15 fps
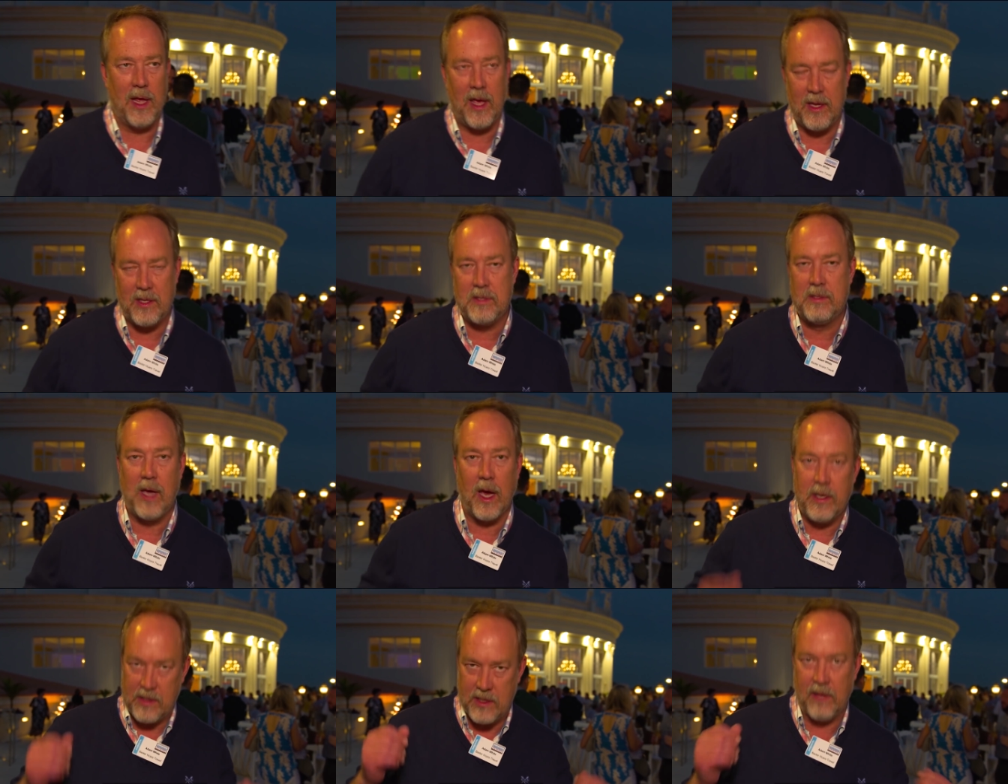It's
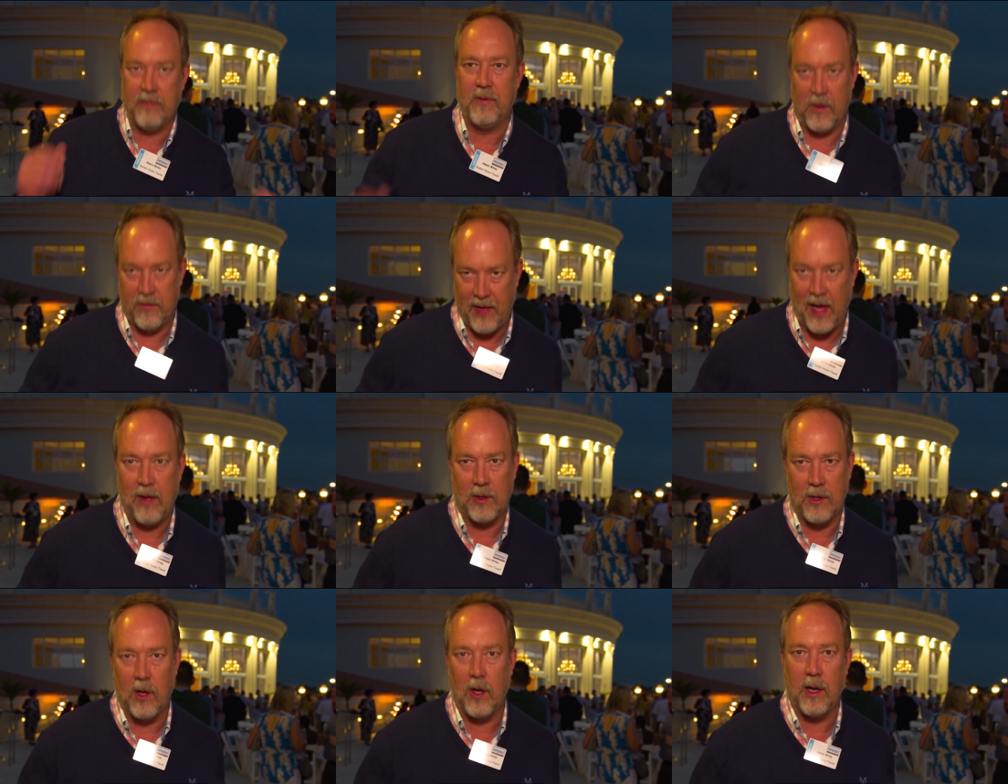going to involve
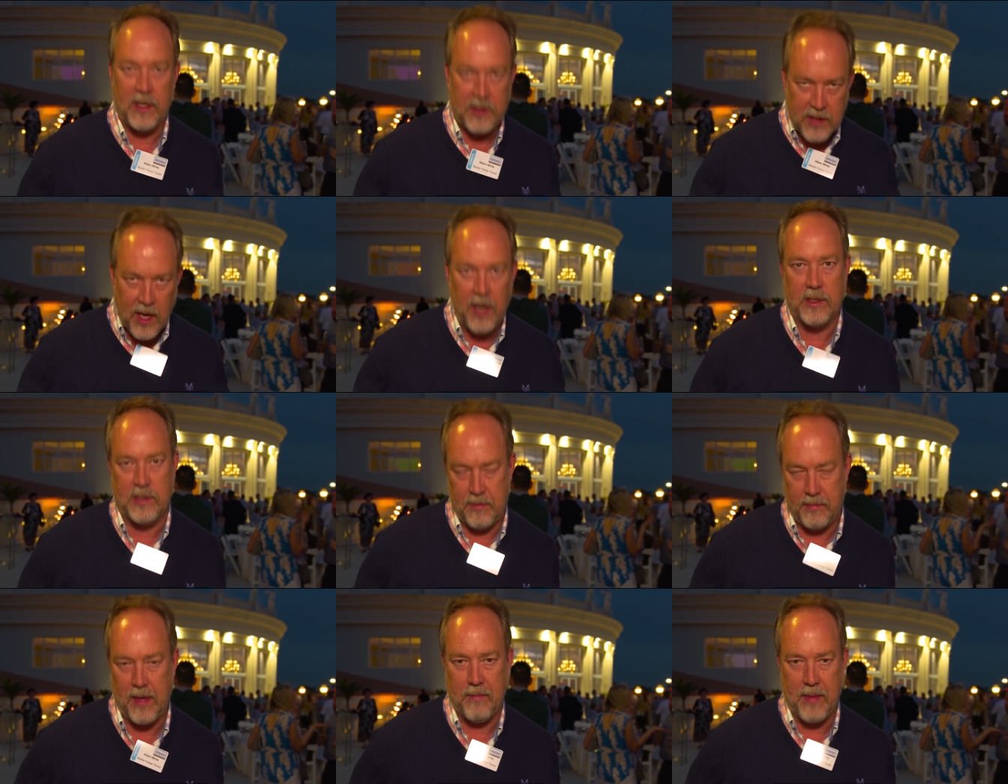alcohol, it's going
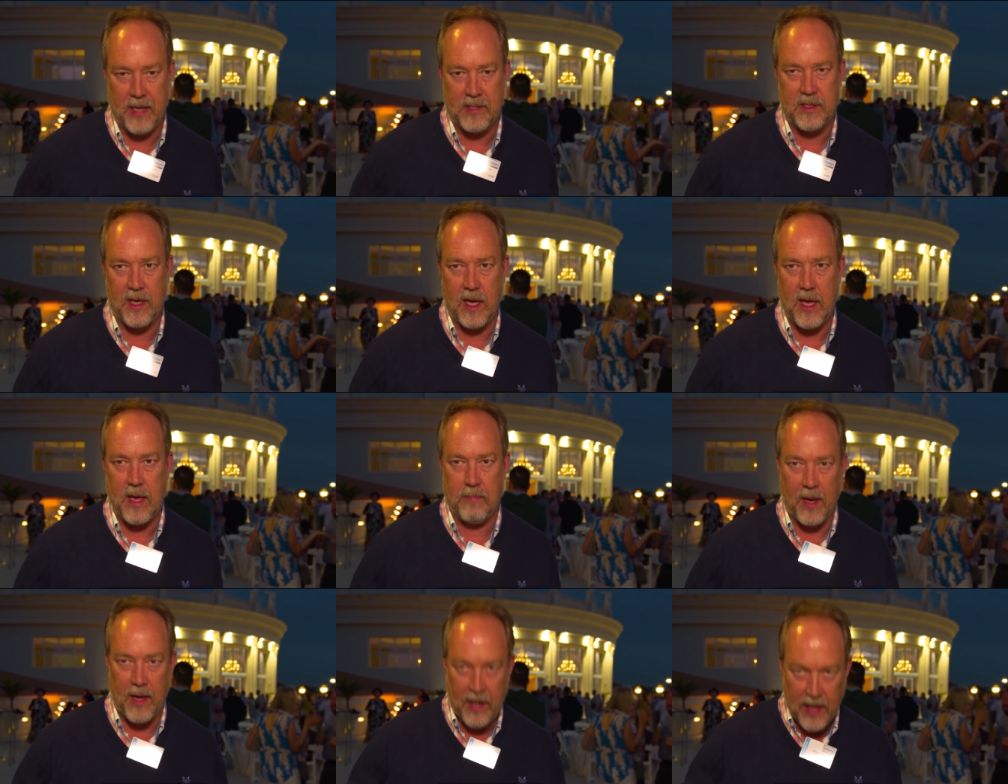to be messy,
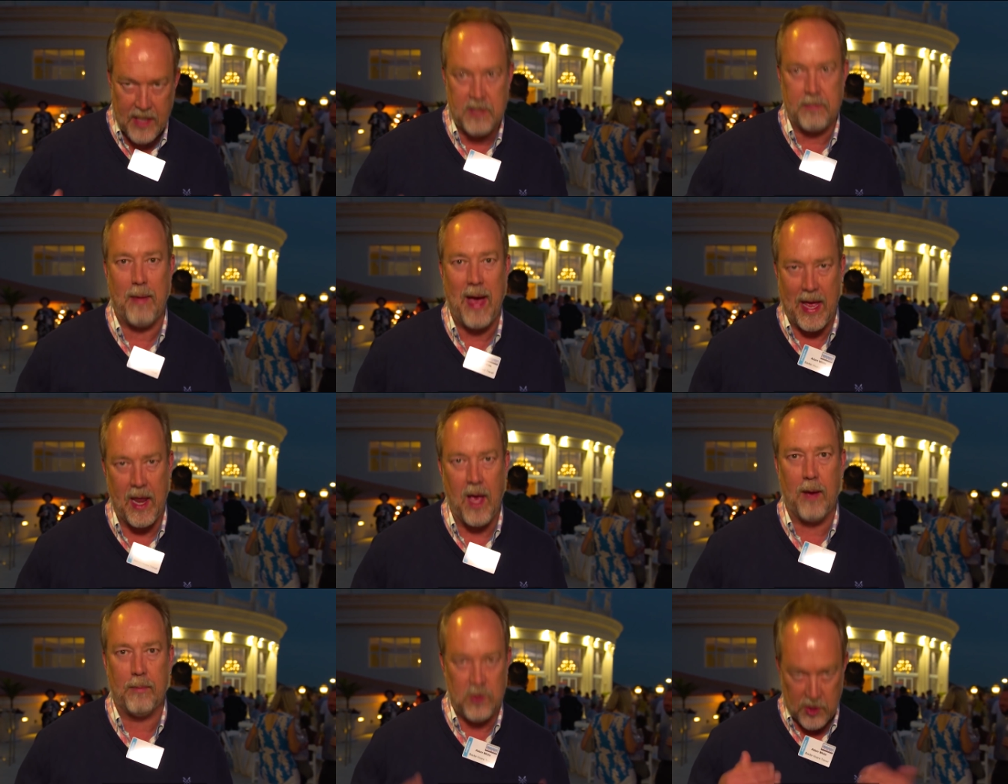but let's man
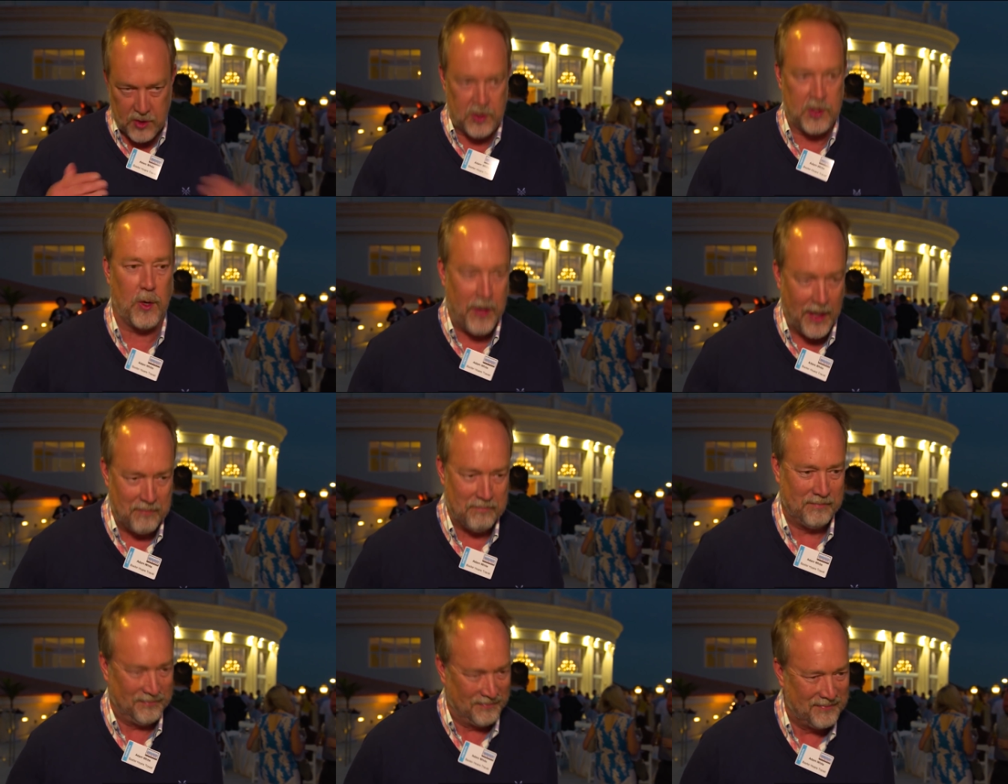up and just do it.
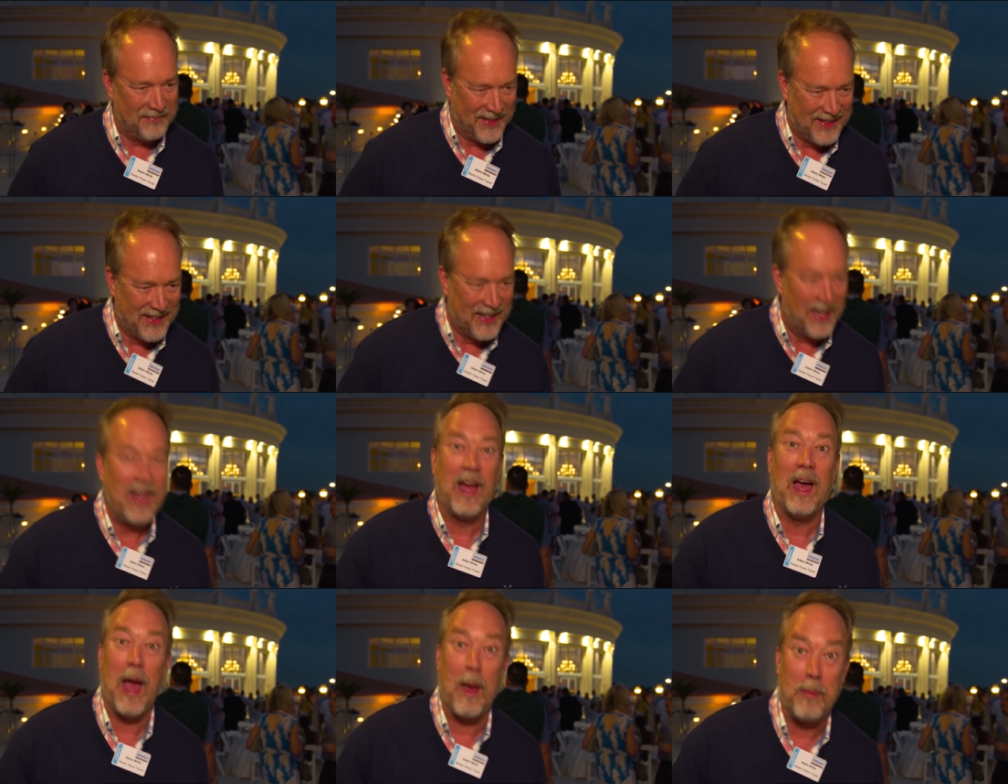
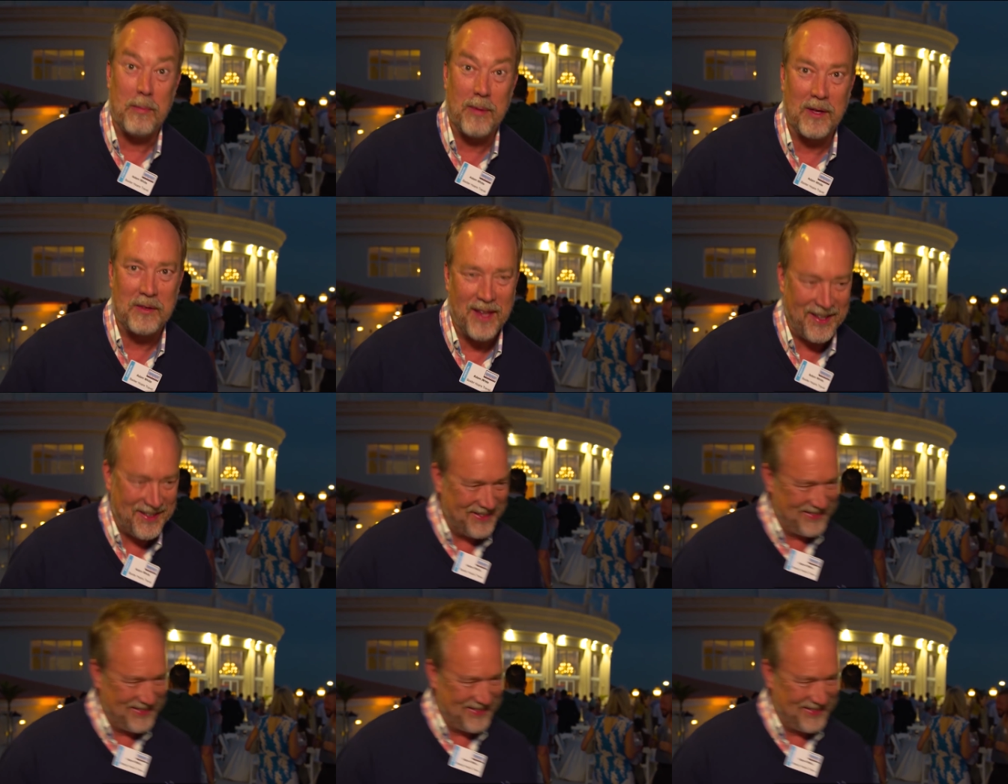Happy birthday.